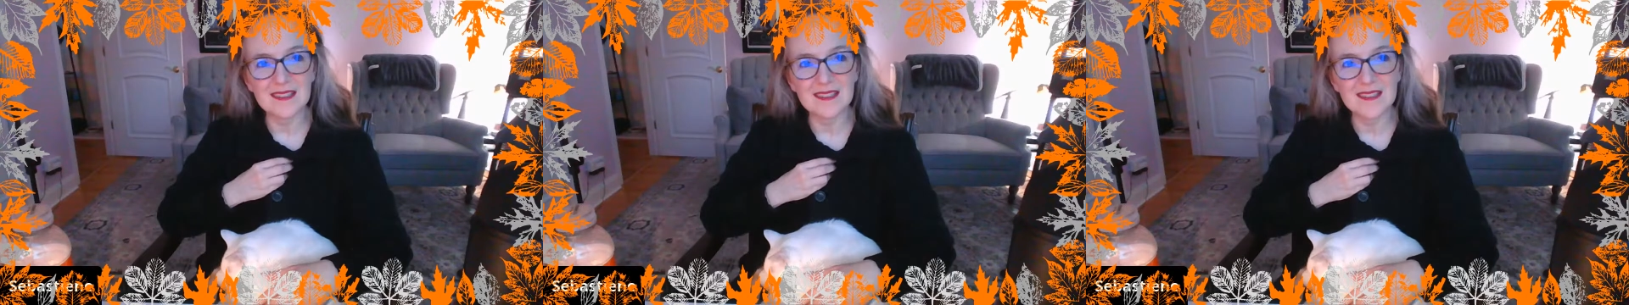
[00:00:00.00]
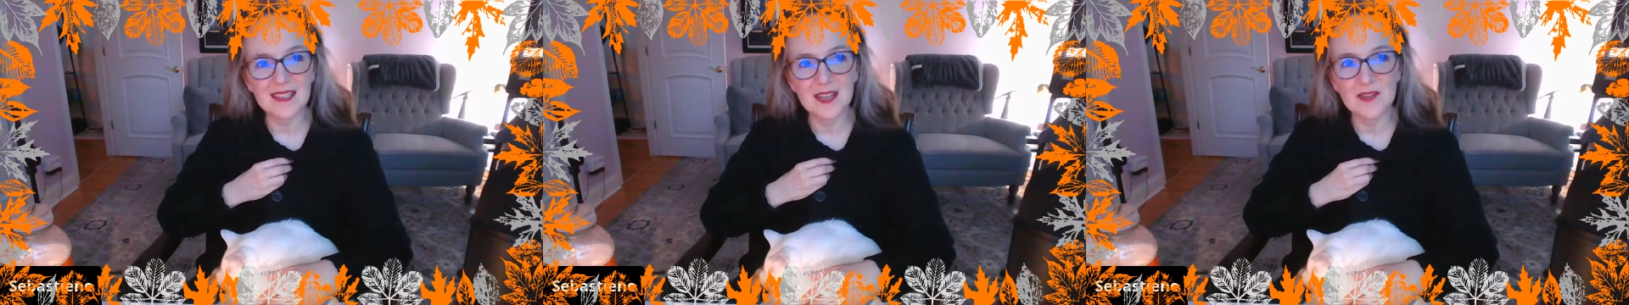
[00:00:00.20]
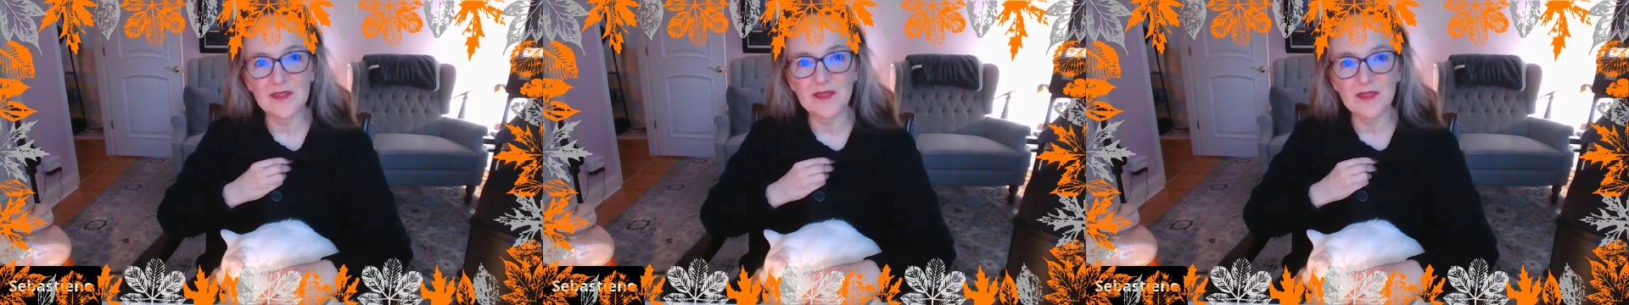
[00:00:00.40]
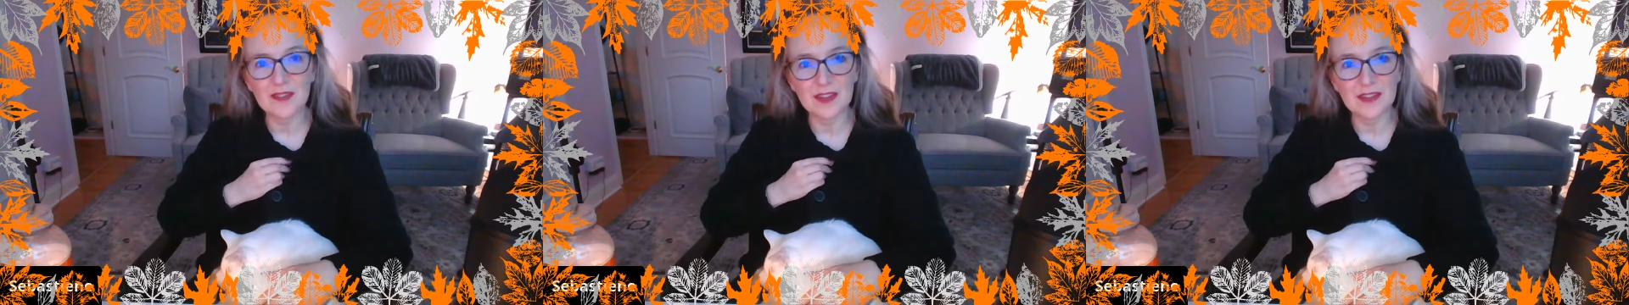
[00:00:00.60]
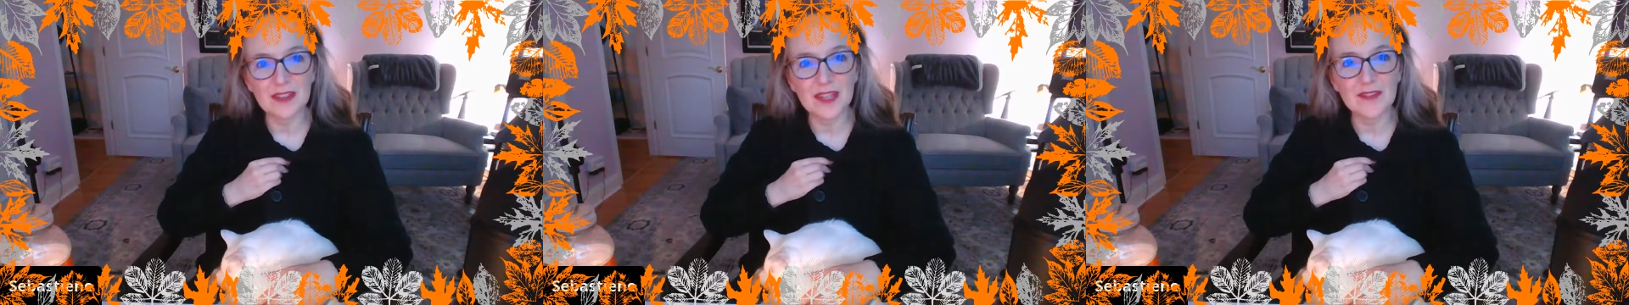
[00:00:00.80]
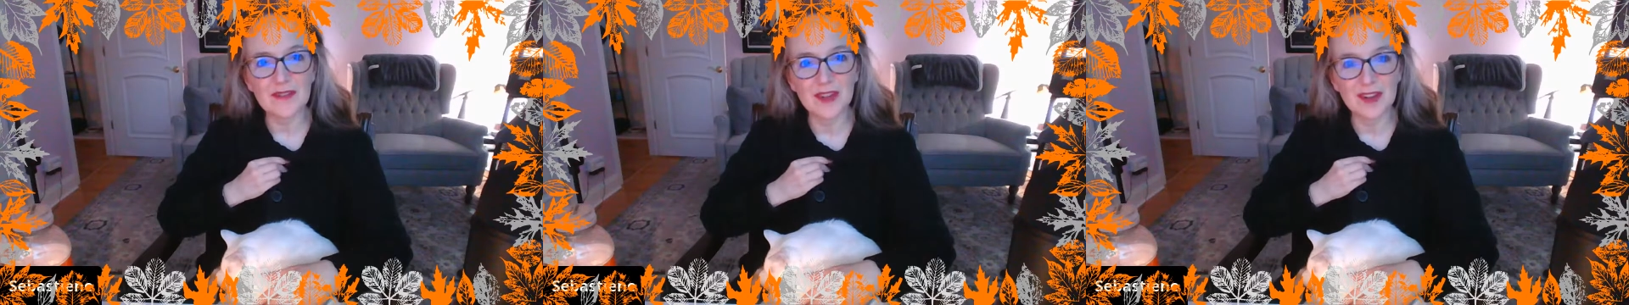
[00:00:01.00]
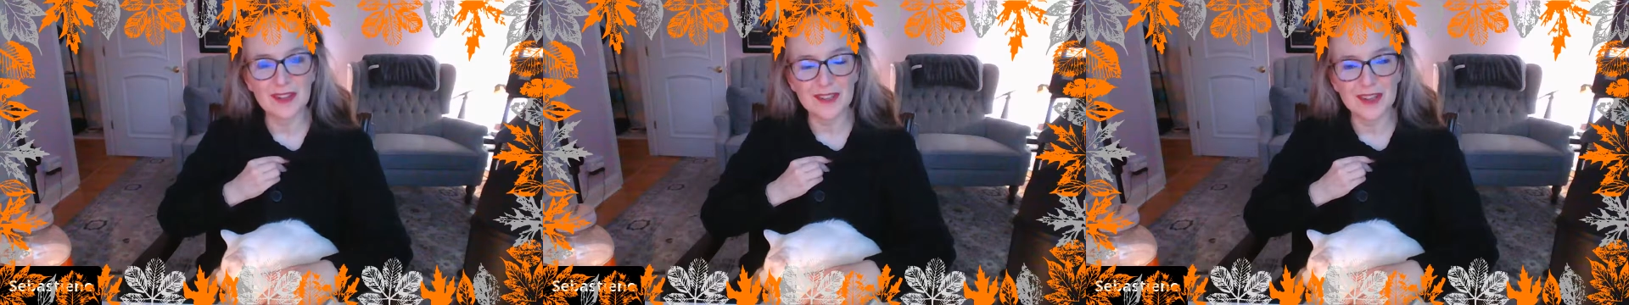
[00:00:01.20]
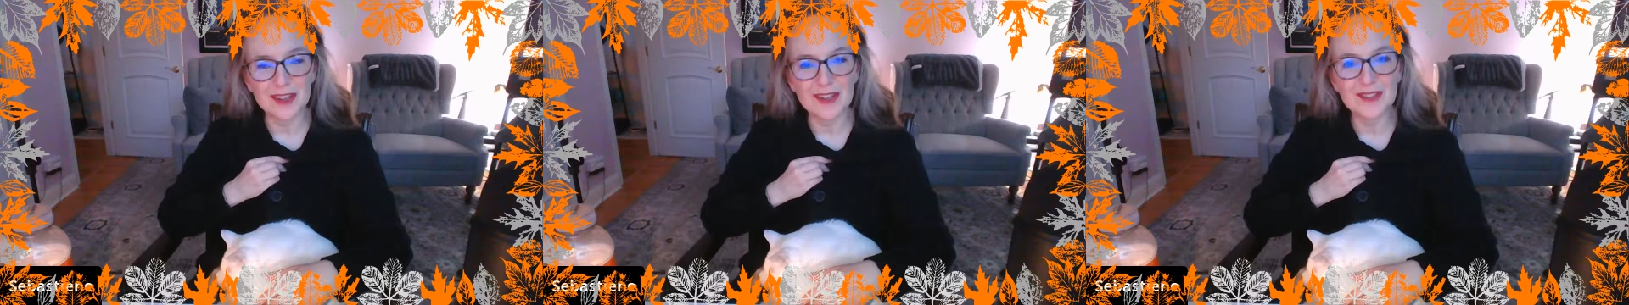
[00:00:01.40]
they've they've
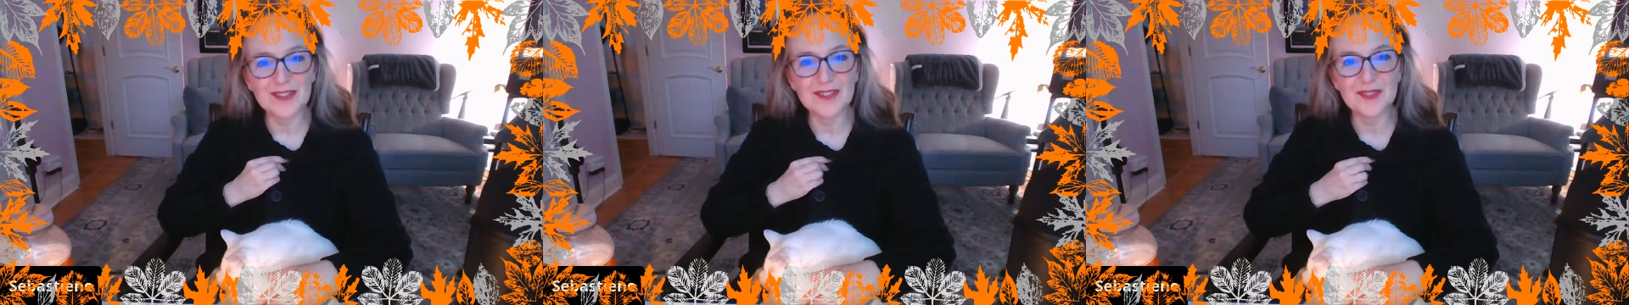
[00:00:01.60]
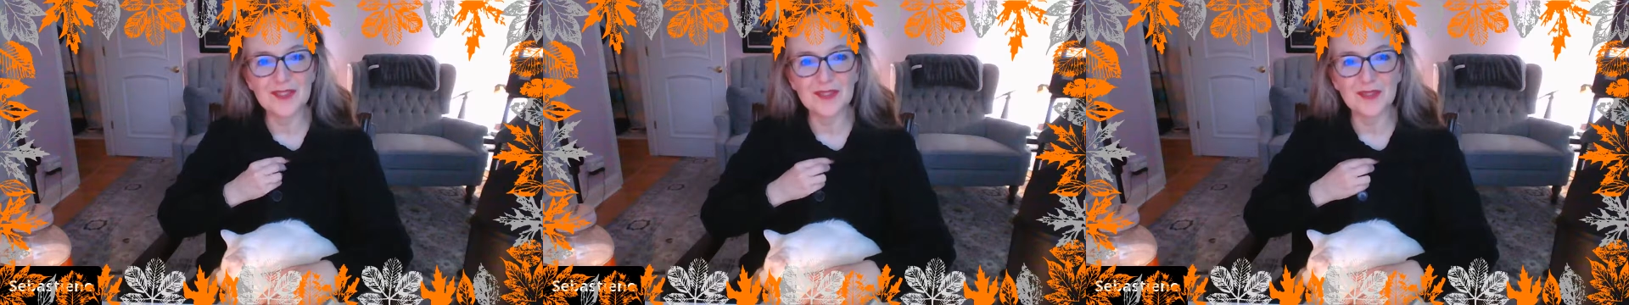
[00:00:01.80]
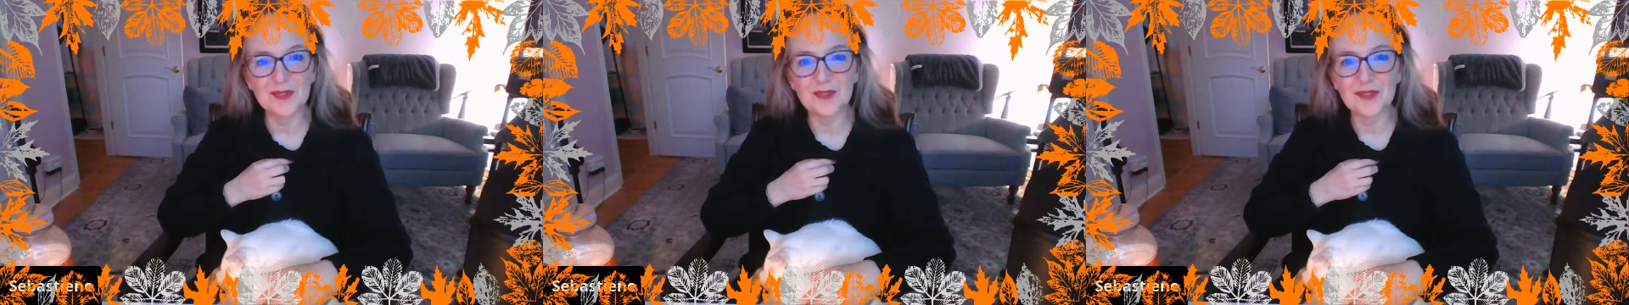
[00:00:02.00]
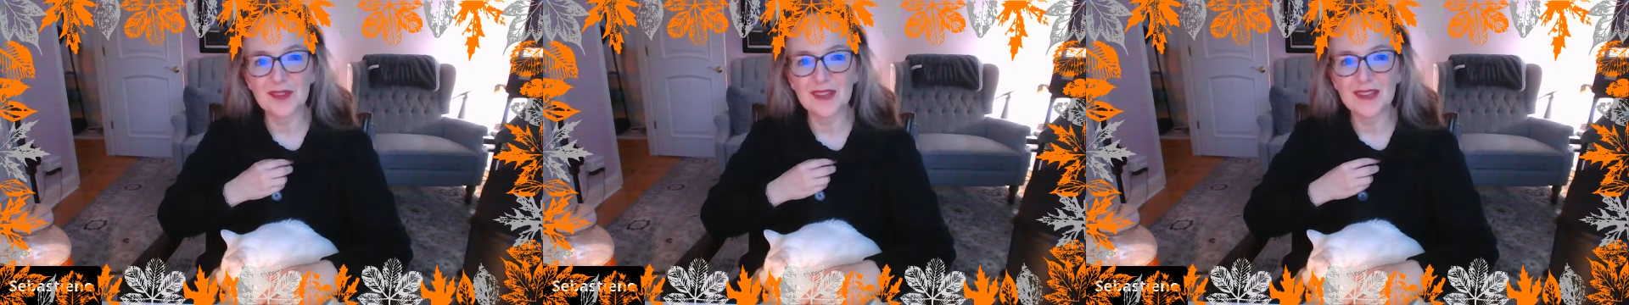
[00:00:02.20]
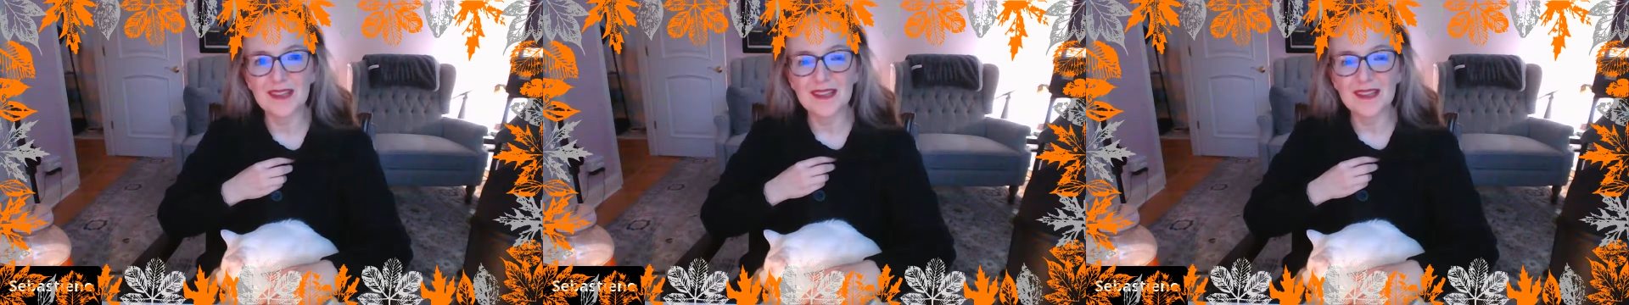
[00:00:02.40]
gone on to